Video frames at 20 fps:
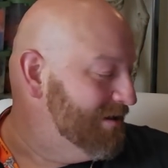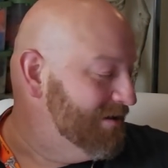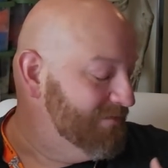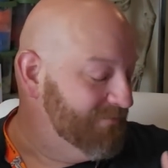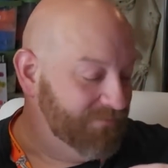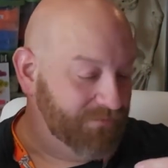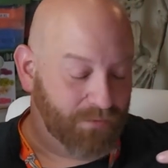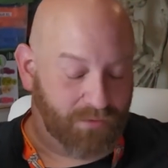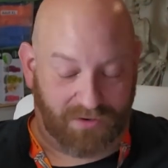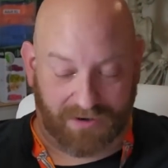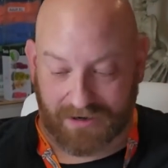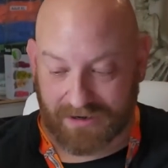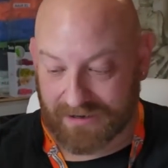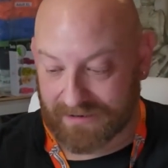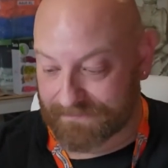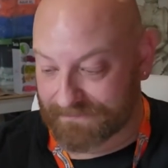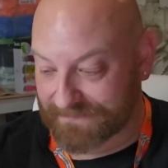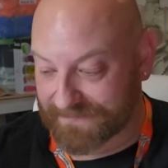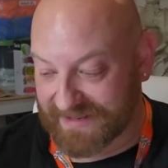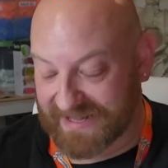for
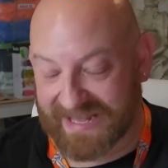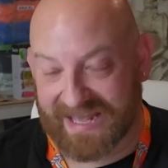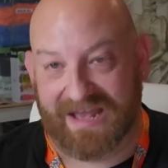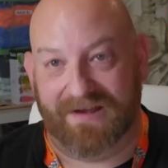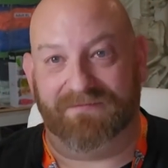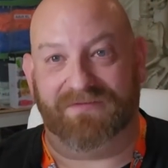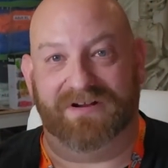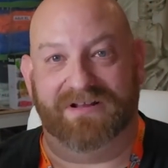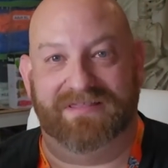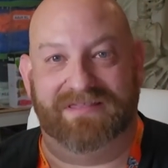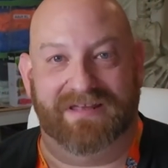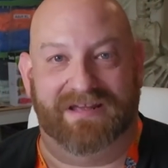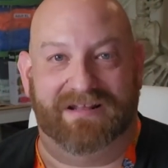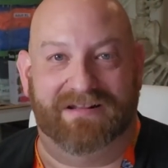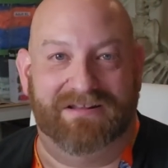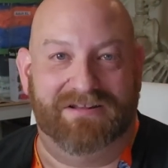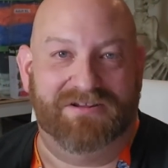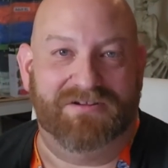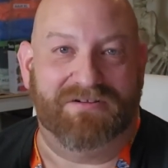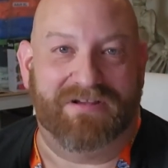everything
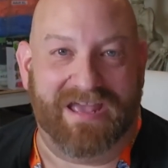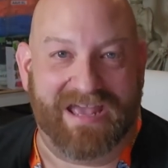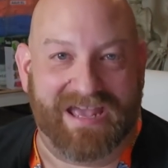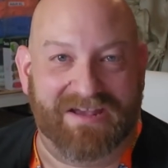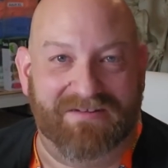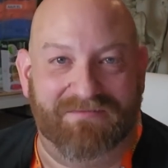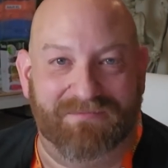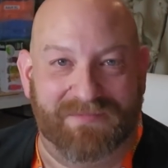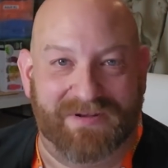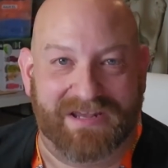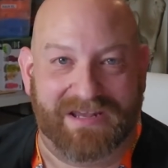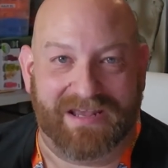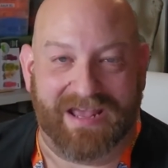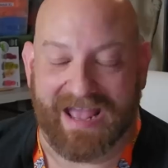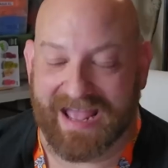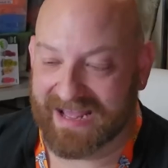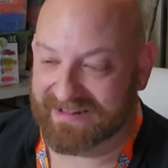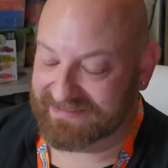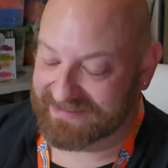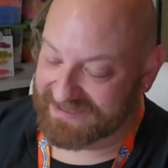that you gave me
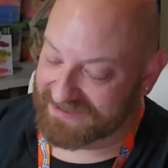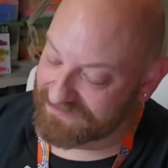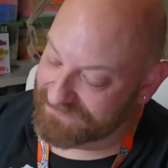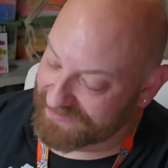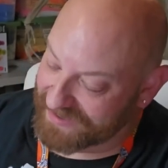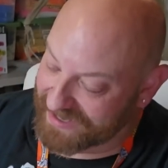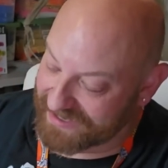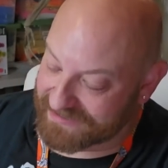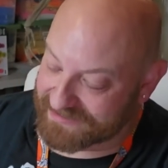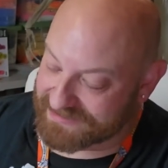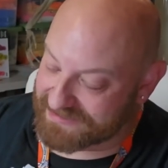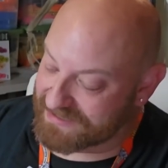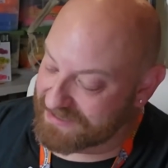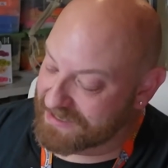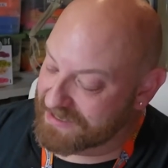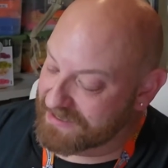at the event.